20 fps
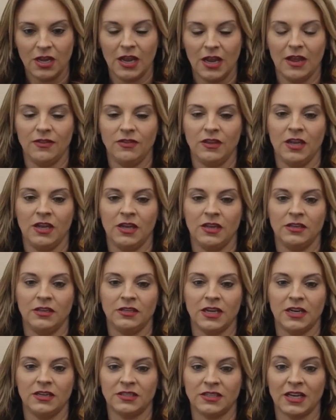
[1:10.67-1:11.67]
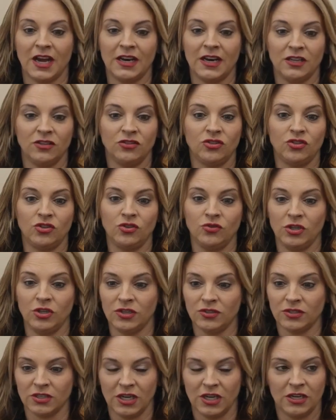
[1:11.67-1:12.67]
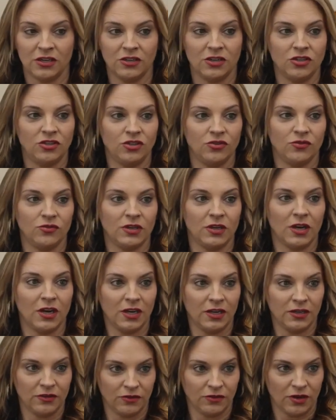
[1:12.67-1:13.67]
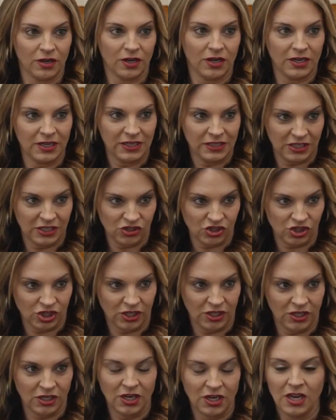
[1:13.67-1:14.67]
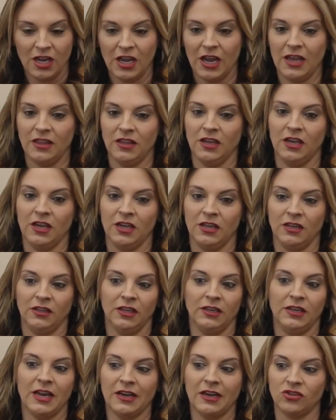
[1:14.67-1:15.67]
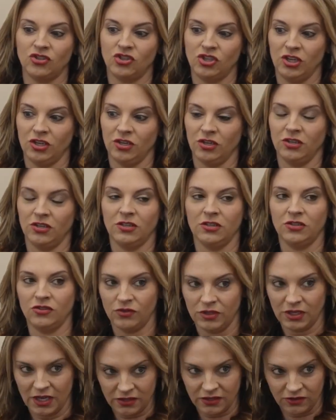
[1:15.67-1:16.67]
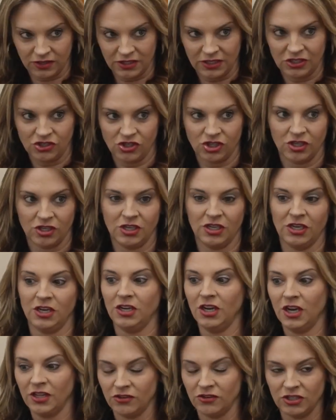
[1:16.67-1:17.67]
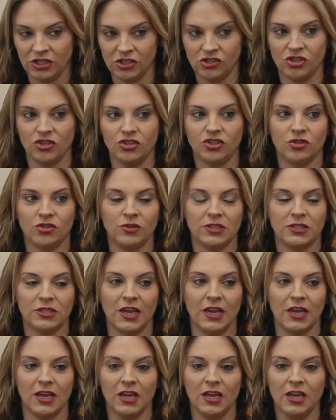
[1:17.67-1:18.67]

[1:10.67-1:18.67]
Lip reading: And then they decided 2 years later to do an addition, and then the next year to do another addition and another addition. So it's like